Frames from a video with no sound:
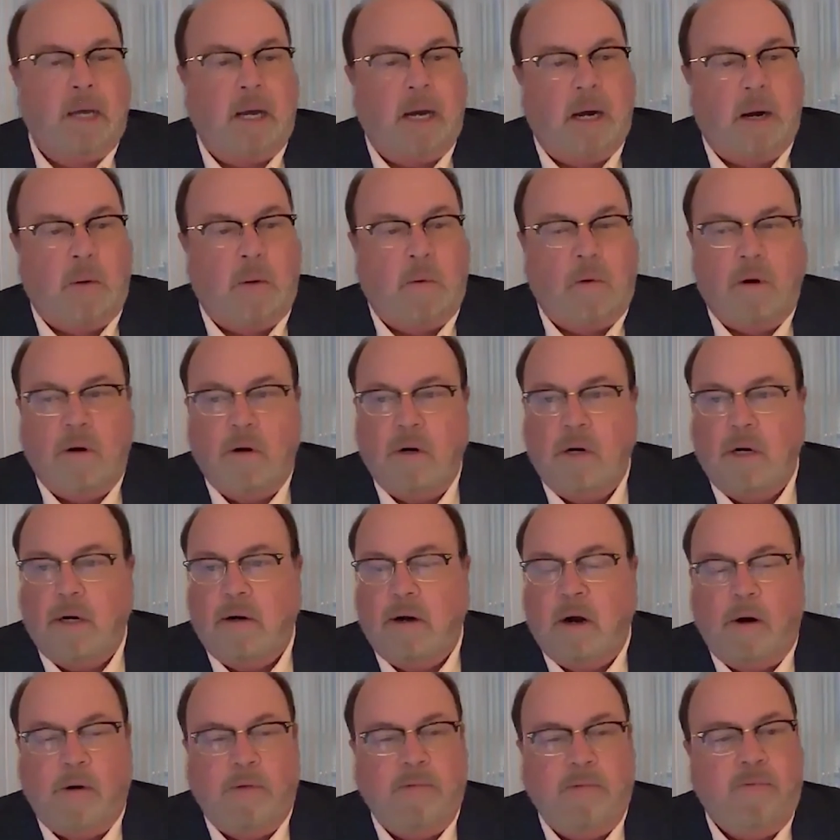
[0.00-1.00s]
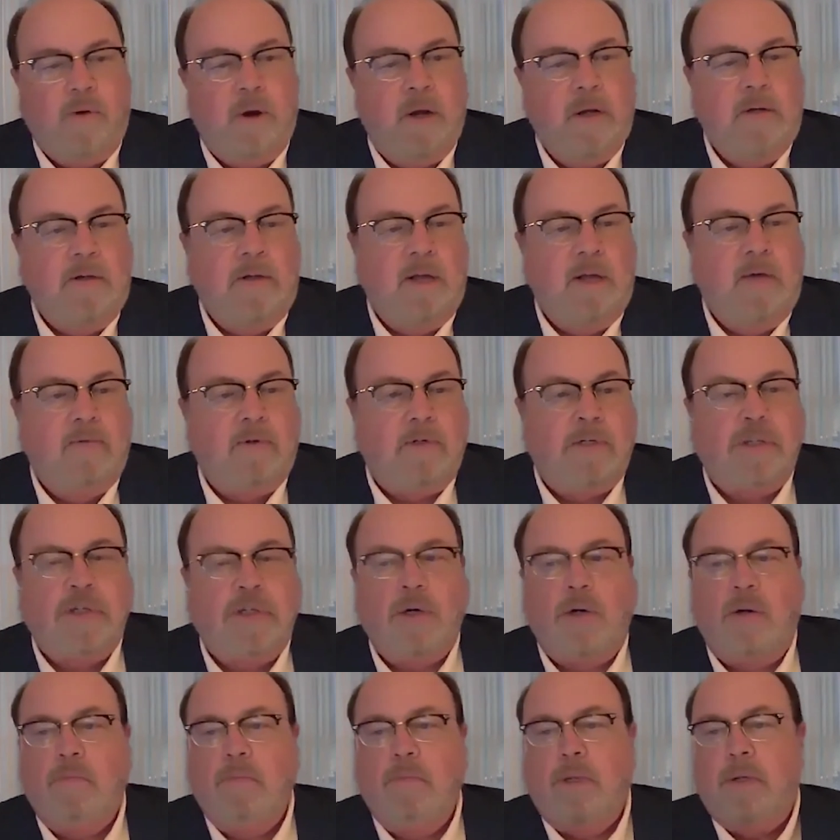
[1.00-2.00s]
Our friend David
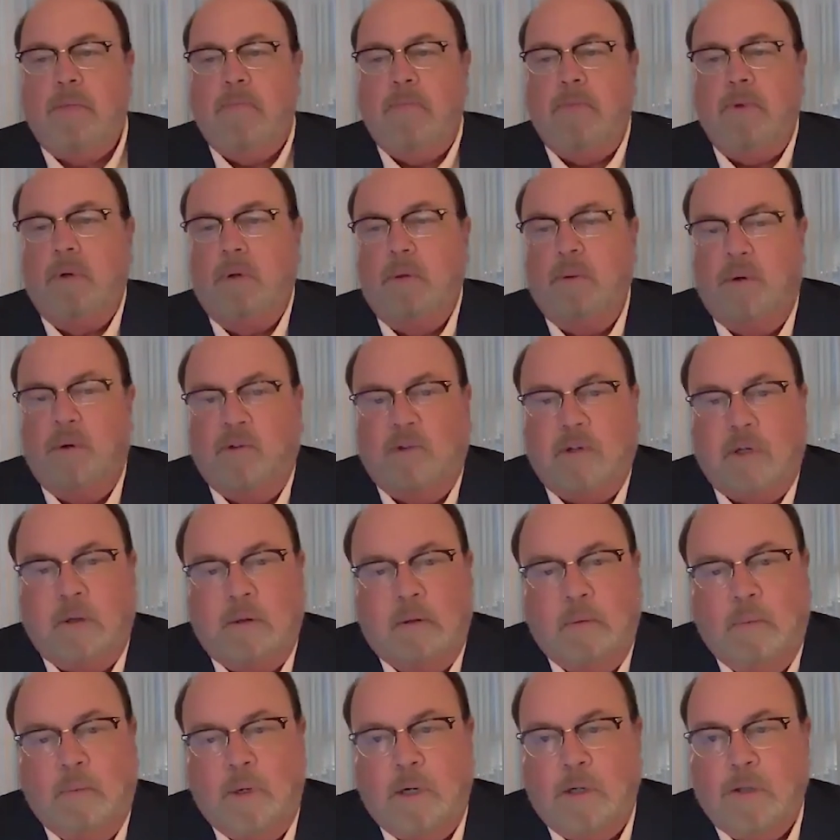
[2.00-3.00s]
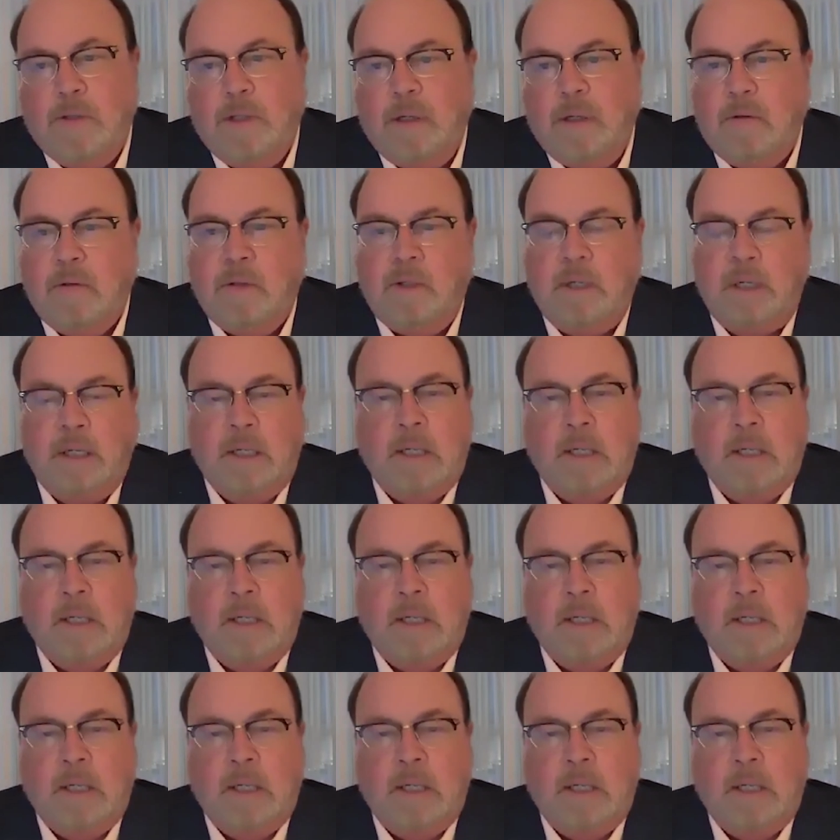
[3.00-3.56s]
Schulman, who is a well-known